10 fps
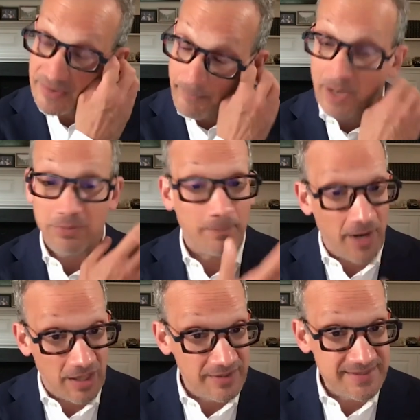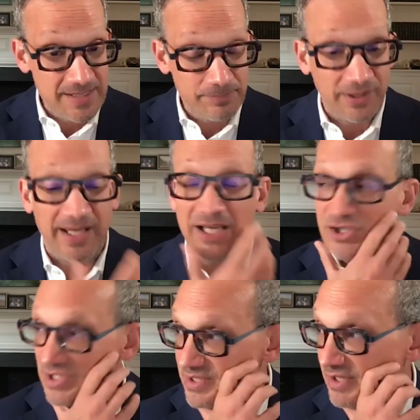some public policy
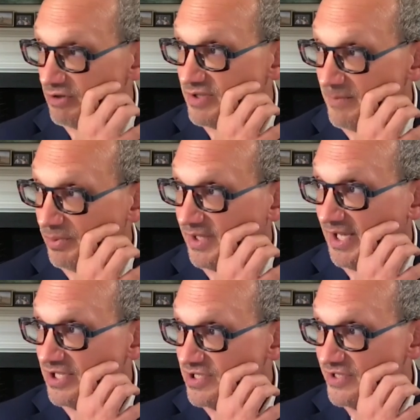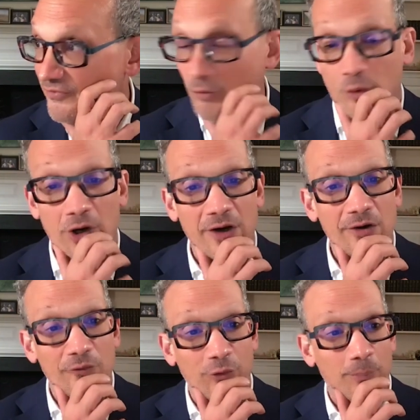implications. There's implications
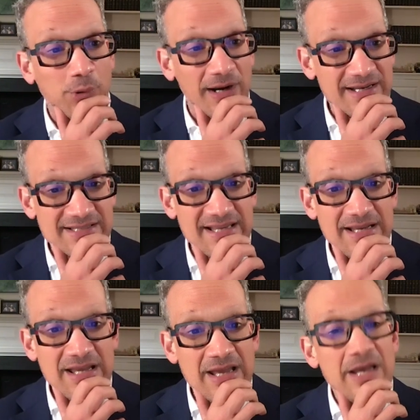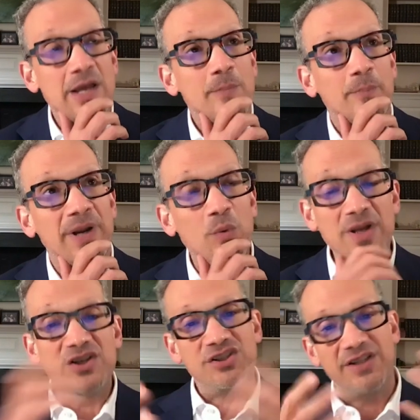for pricing. But I
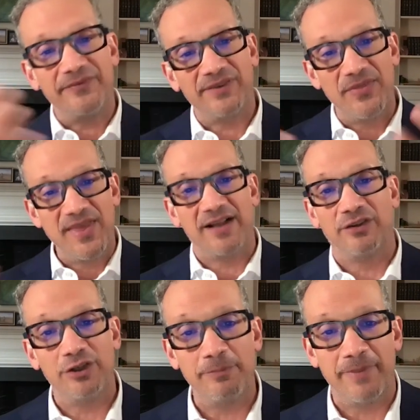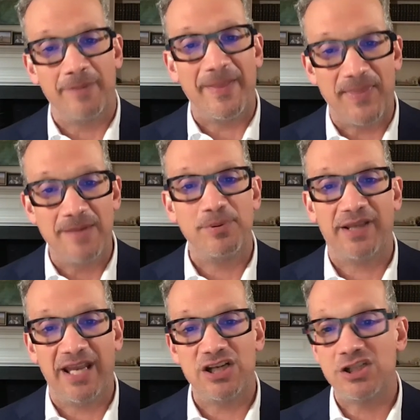want to shift and think a little bit about the
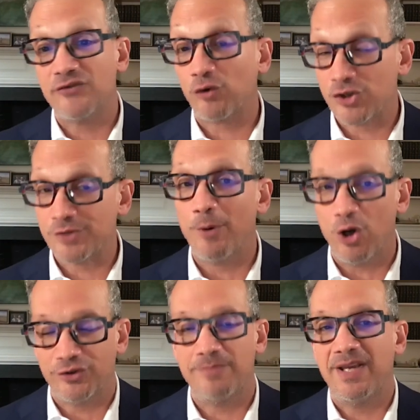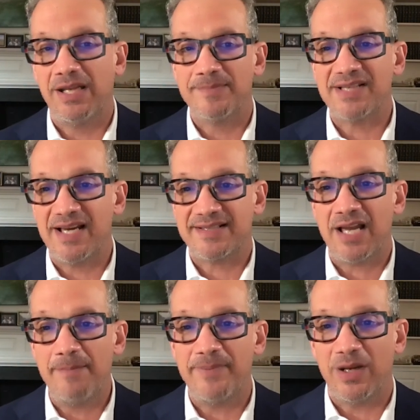implications for a small to medium-sized
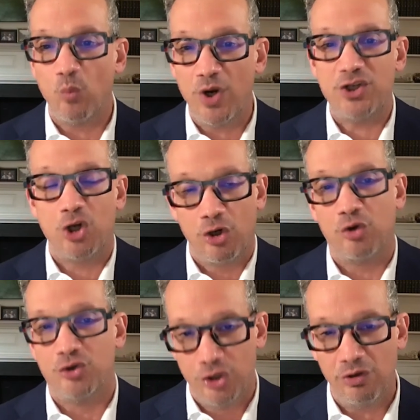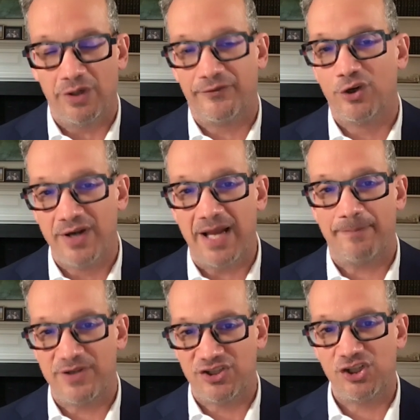company. What do you do if you're not
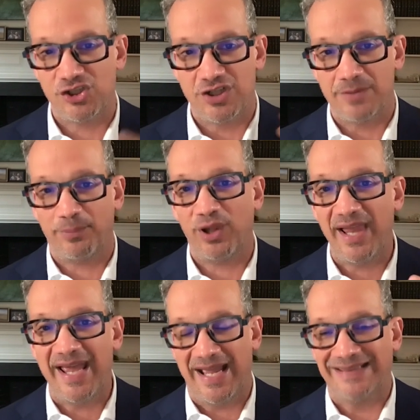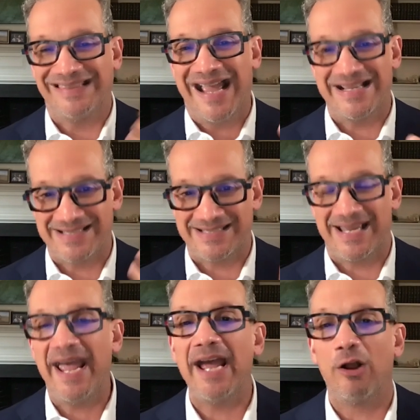positioned to play at that
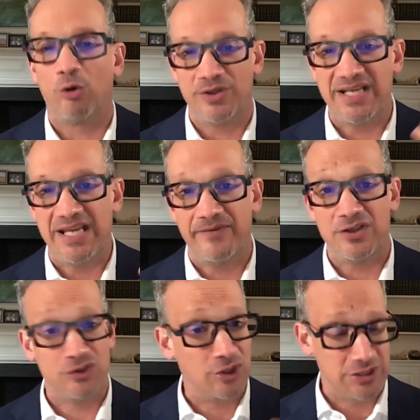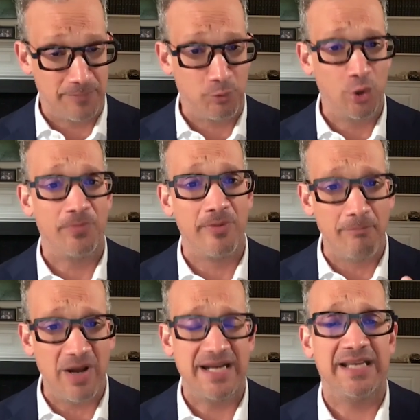scale or to even start to put the
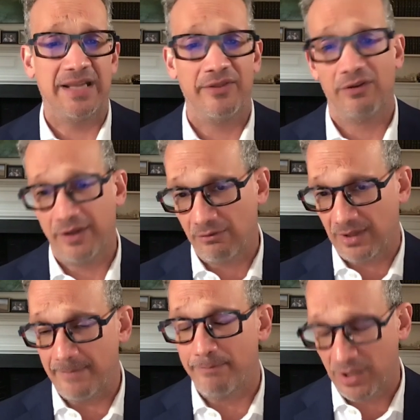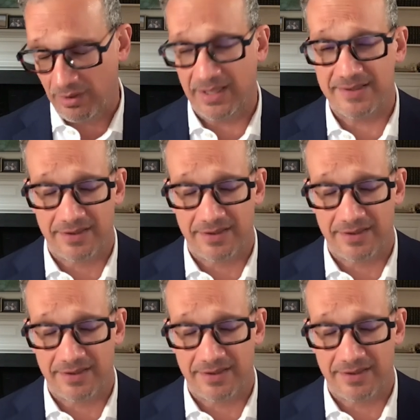money in, the literally billions